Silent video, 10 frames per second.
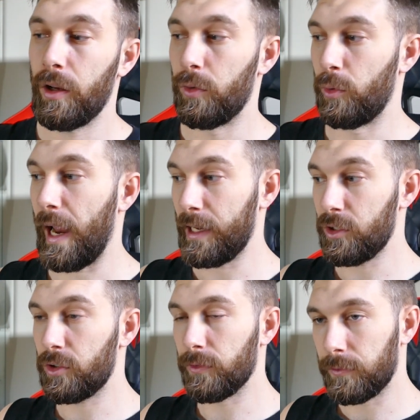
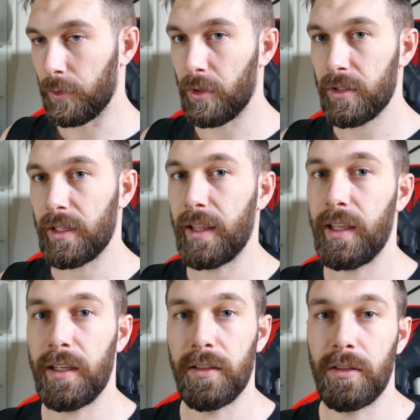range of force, I
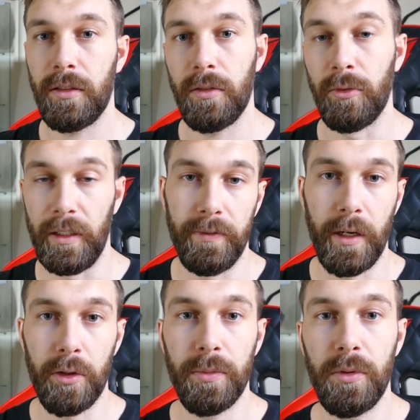think is really
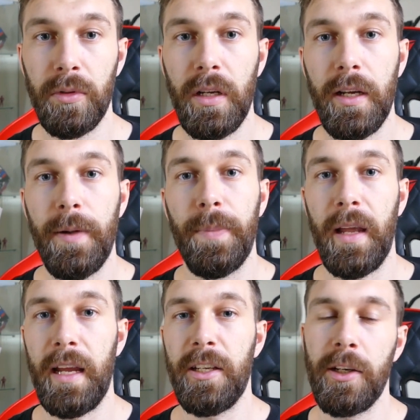valuable.
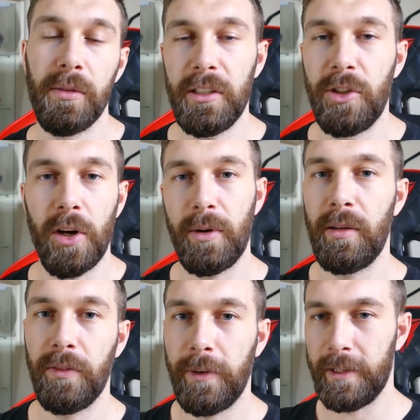And you can always joke
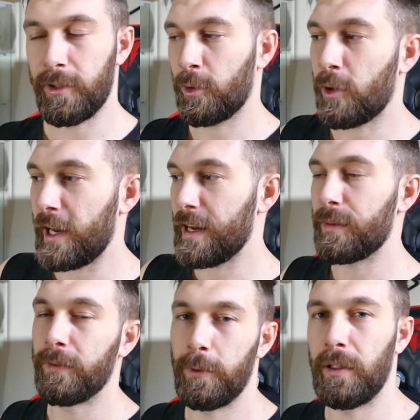around with friends and crank it up
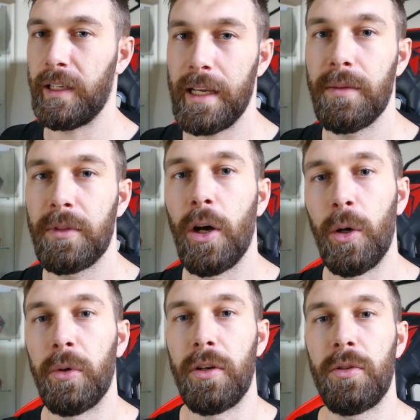to full and get them to
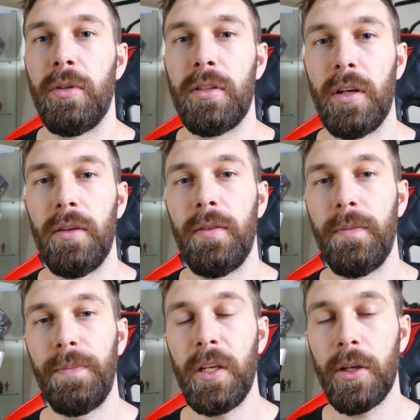hold on to it. So
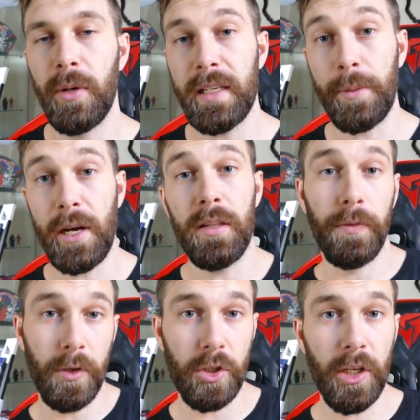you can always upgrade in the
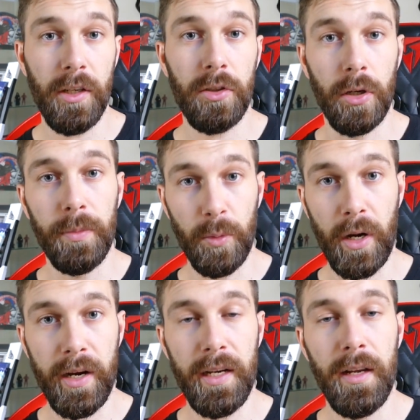future. Don't be
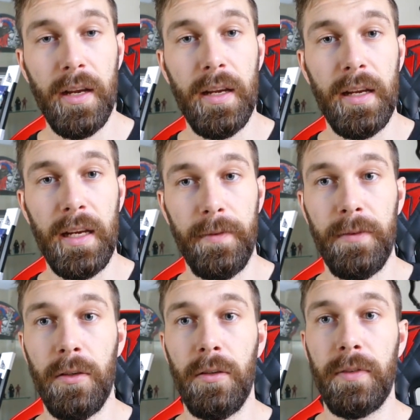worried if
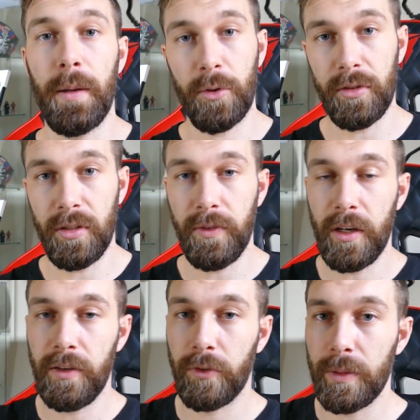you've come across this video
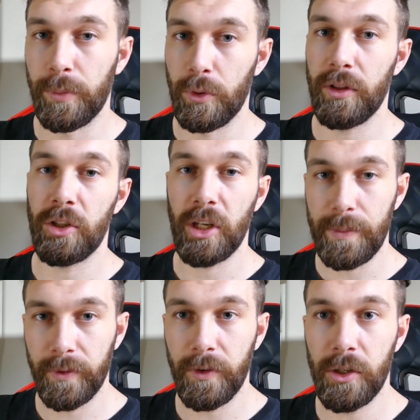and you've already bought the
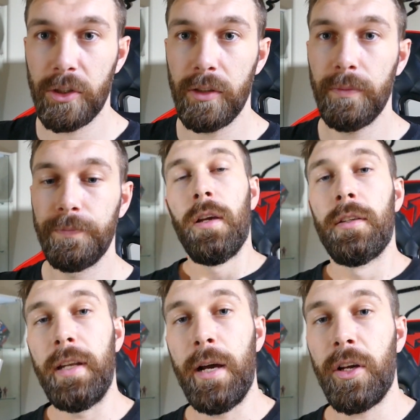cheaper version.
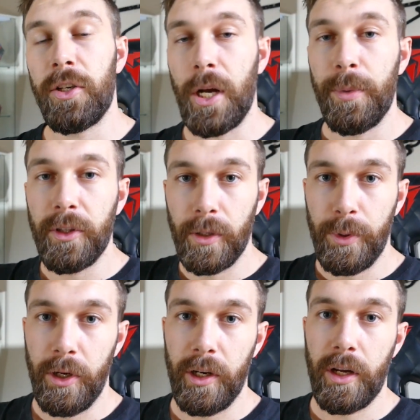So now I'm going to jump on the
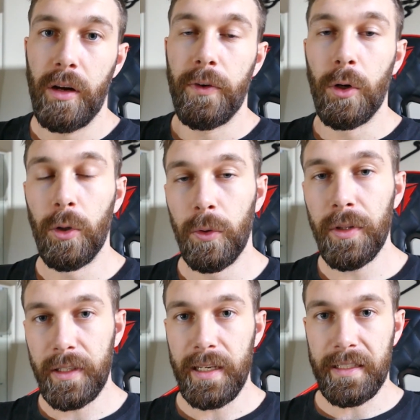computer, go over all
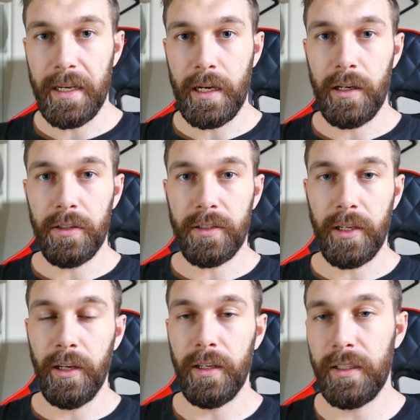the details,
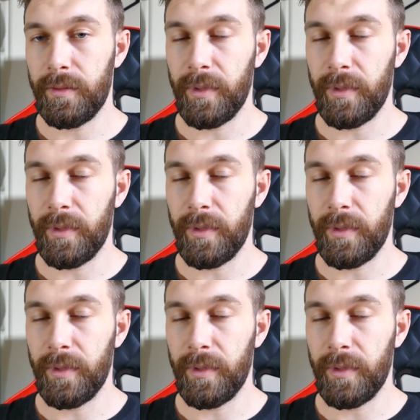as